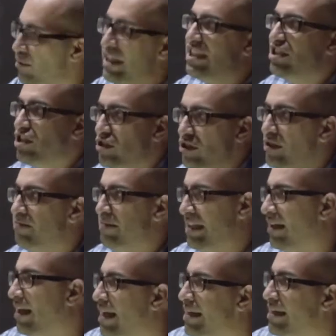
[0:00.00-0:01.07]
what it should be
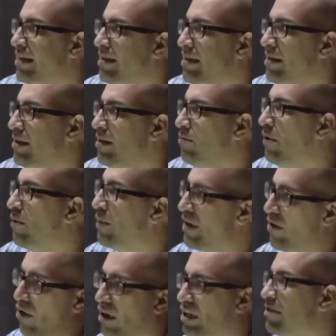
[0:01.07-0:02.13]
like when
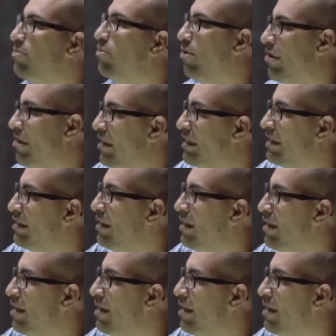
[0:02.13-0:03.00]
we cross borders,